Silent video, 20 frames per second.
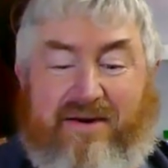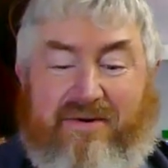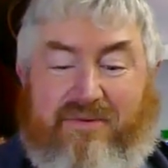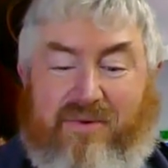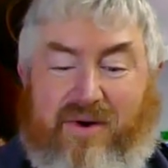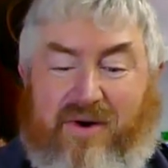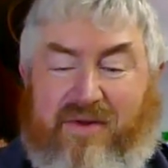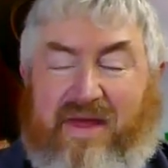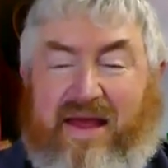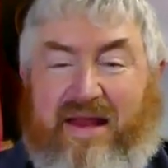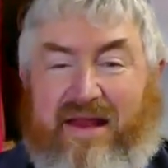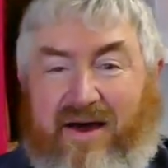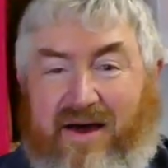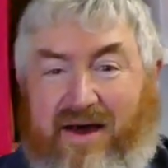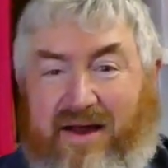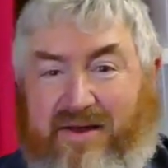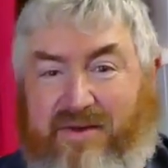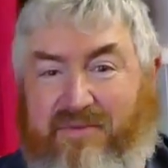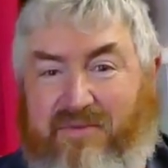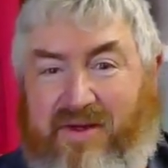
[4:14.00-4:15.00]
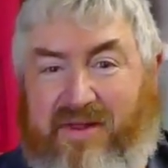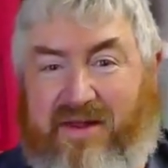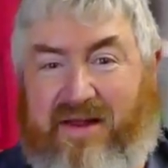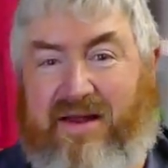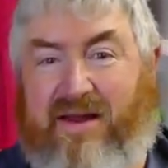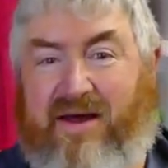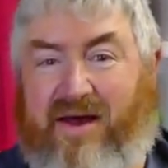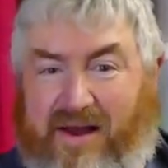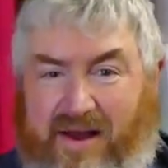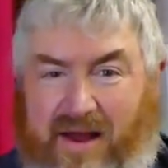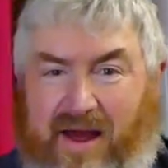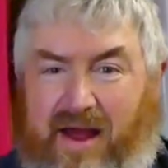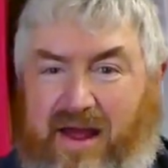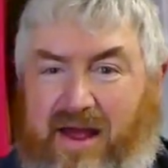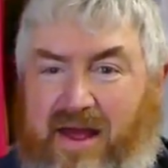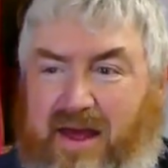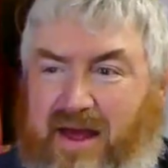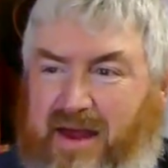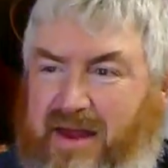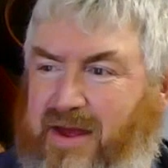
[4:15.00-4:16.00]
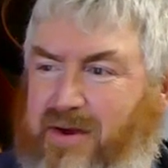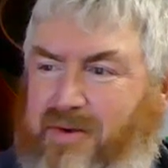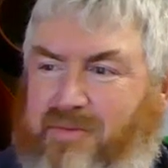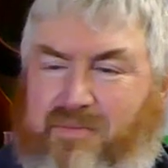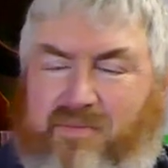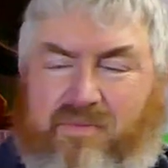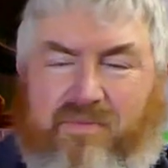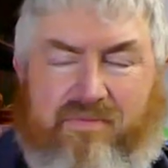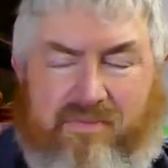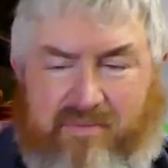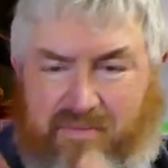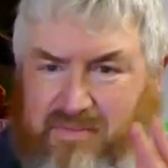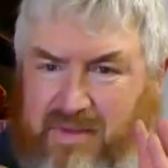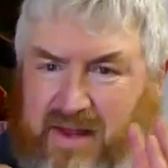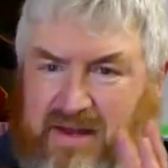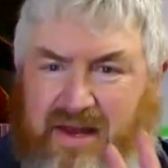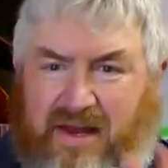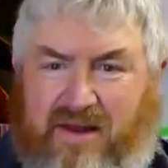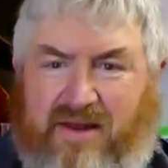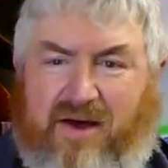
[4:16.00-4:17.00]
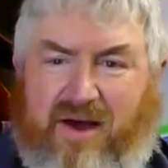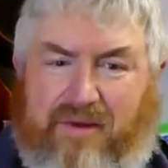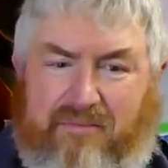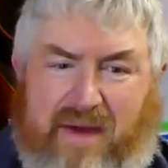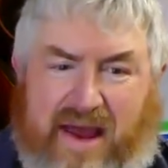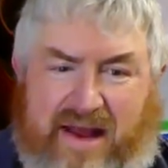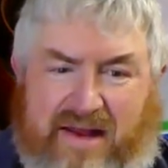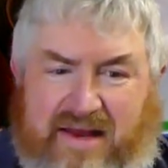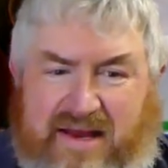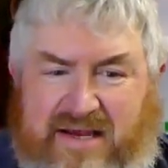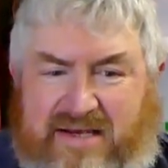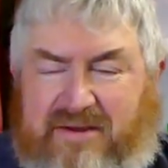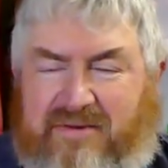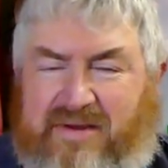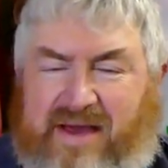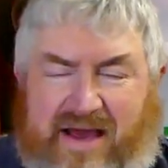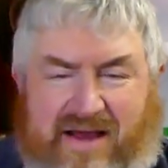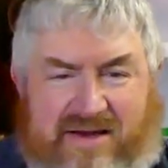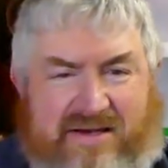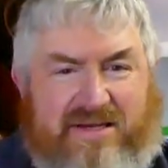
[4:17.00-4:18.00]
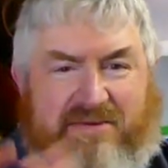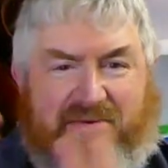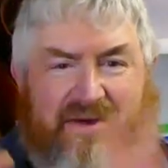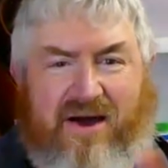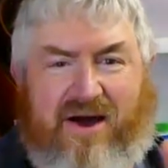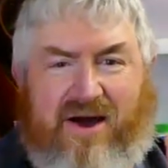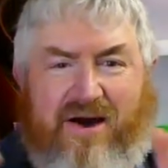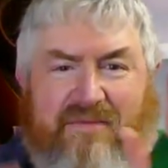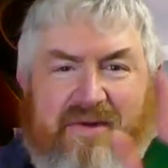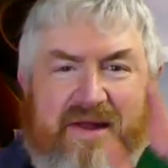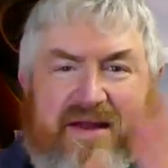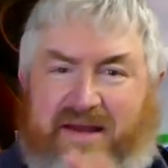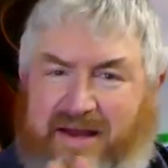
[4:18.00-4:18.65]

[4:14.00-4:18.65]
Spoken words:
what they liked and what they didn't like. They didn't like magnesium, calcium, carbonate.